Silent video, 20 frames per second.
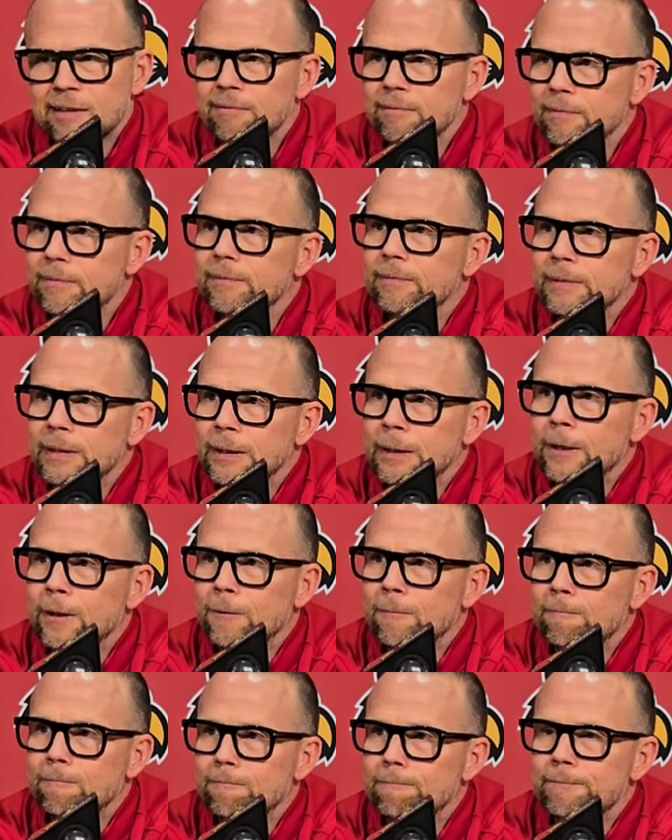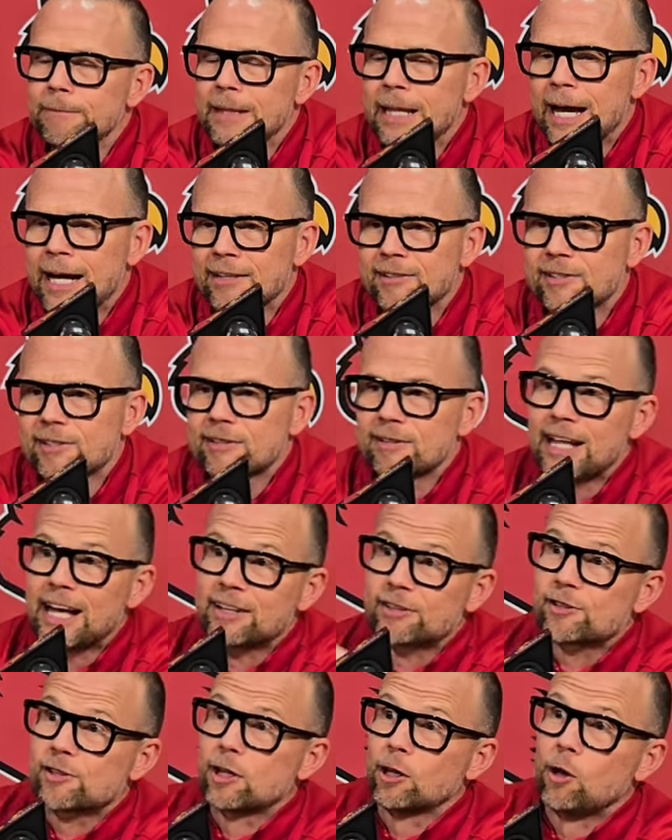And you know,
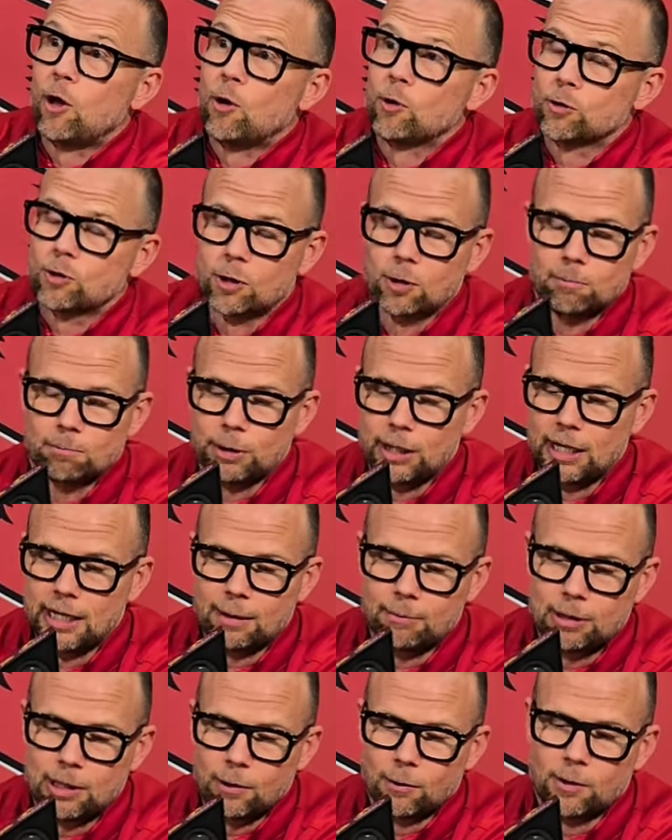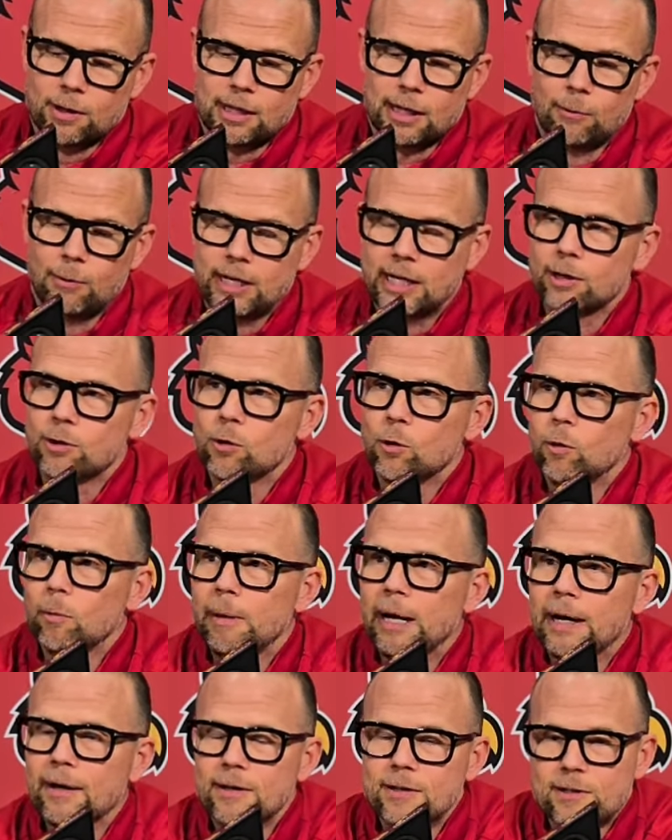that's the long-term plan. But the only thing we can do
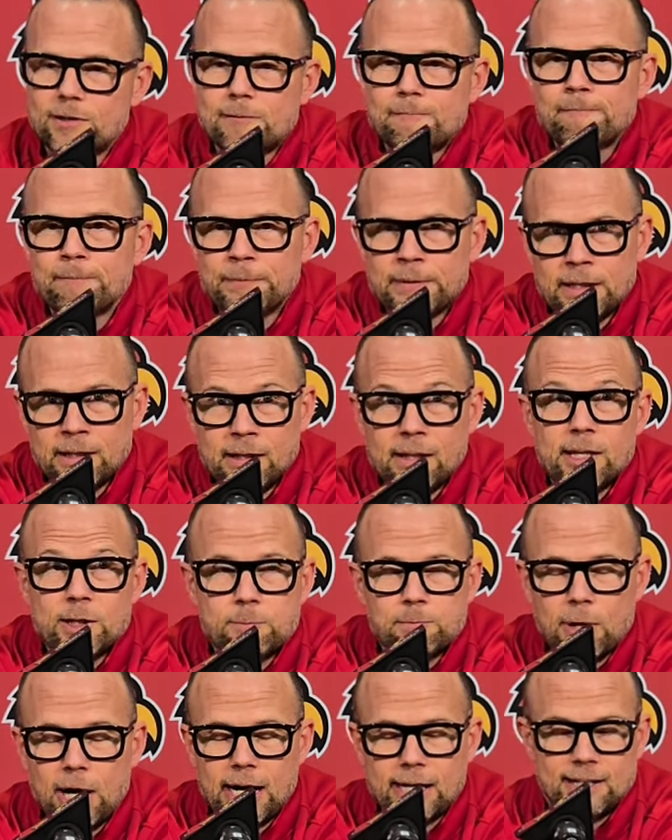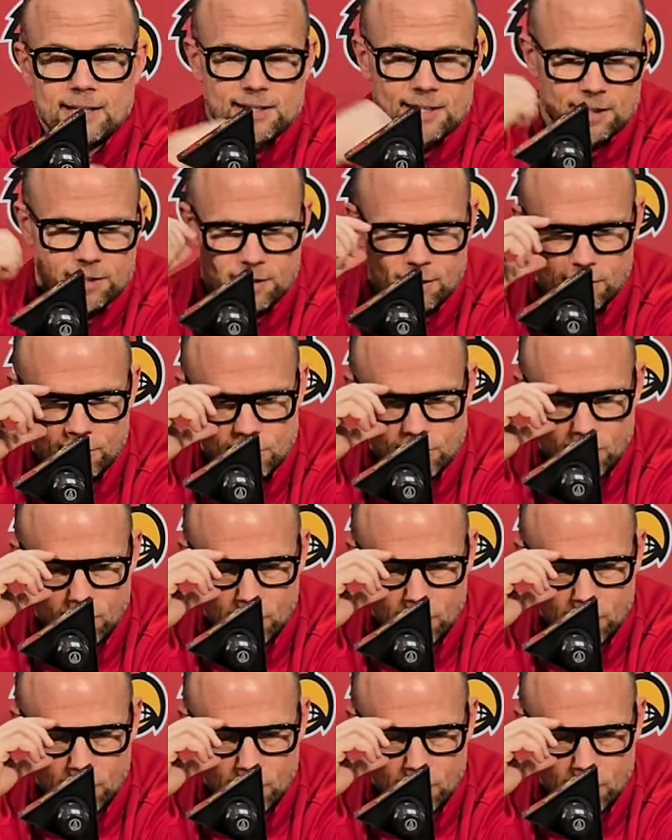about is this practice that's going